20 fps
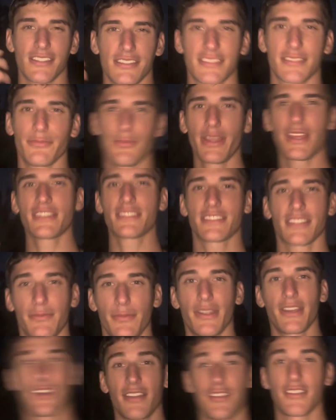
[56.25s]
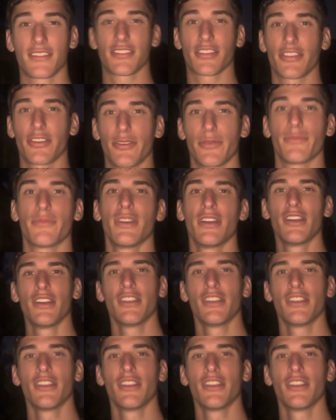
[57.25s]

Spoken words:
Semantic meaning the term